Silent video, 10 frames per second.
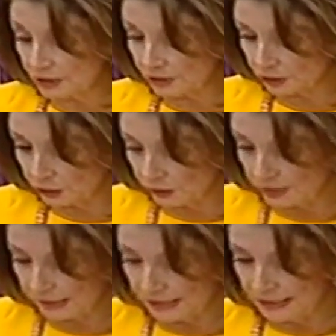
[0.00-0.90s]

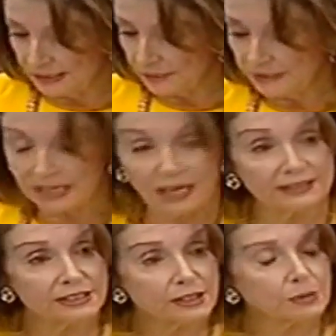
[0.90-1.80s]
security
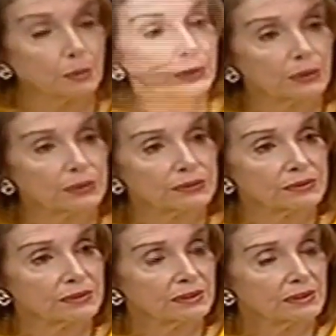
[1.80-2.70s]
beyond its borders.
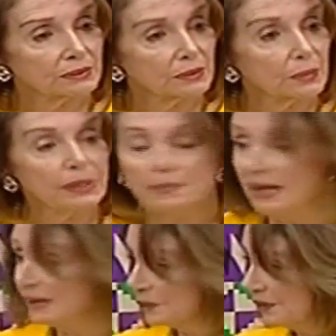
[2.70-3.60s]

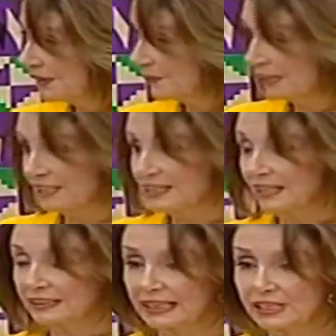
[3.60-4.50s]
When our
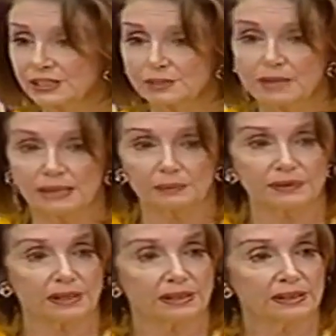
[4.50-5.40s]
delegation met
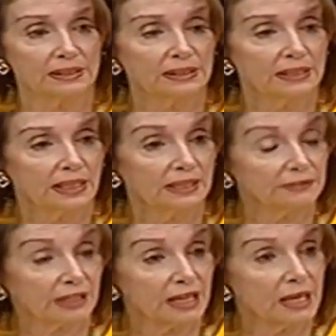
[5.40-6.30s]
with our
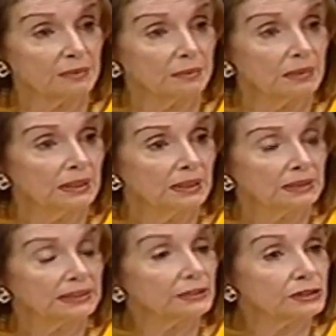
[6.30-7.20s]
AFRICOM
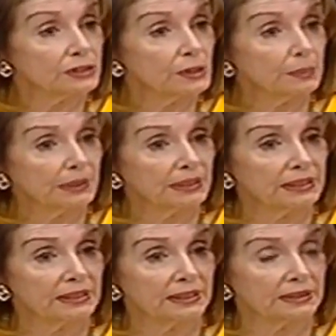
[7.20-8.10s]
leadership
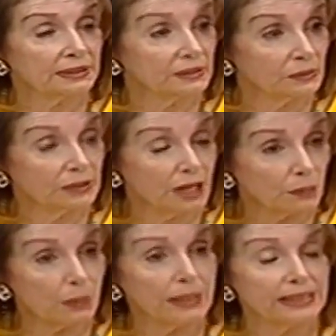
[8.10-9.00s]
on our
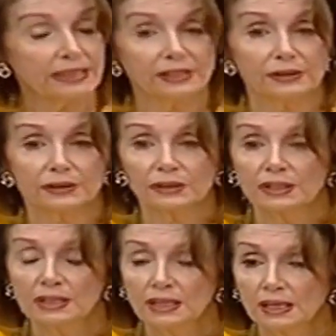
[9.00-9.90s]
way here,
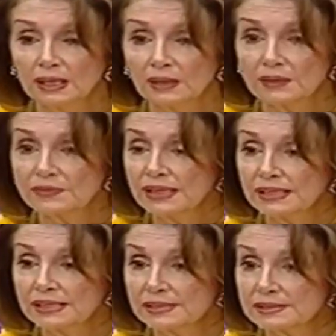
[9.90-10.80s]

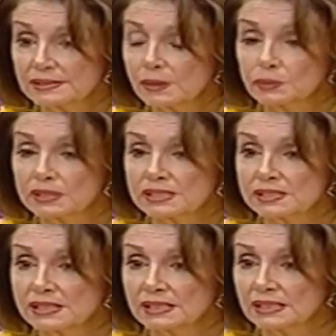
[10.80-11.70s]
they told us
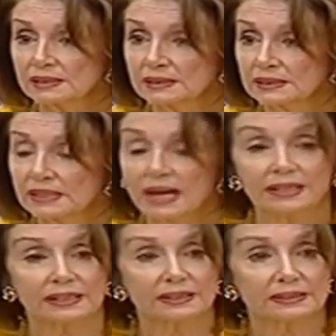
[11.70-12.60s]
that
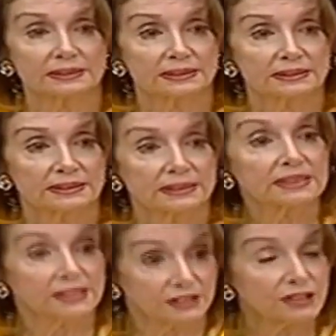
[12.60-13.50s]
Ghana
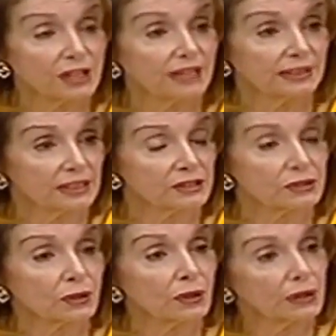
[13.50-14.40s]
is a shining
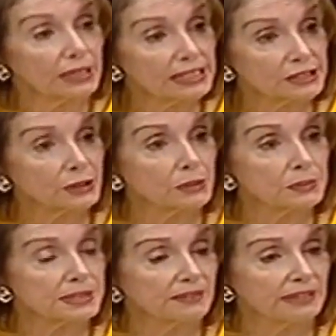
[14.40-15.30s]
star in
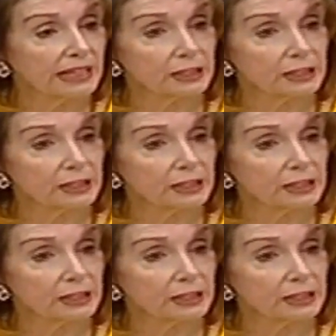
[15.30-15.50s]
terms of